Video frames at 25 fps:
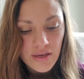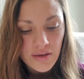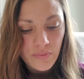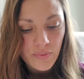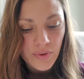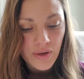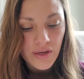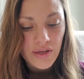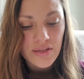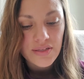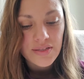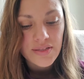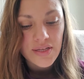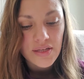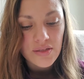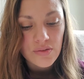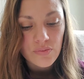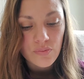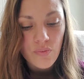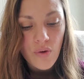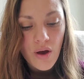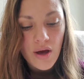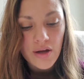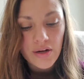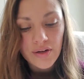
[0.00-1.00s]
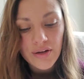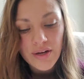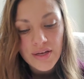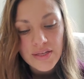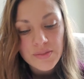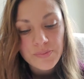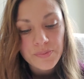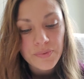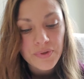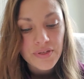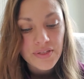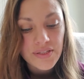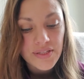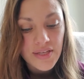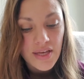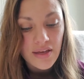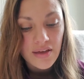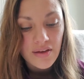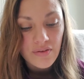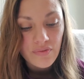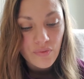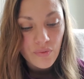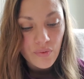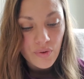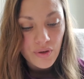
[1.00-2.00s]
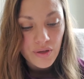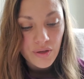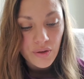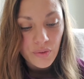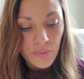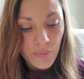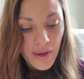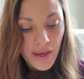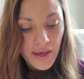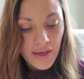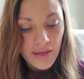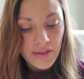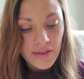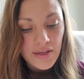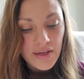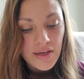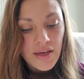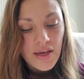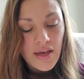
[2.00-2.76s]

where it says water as percent of oil weight,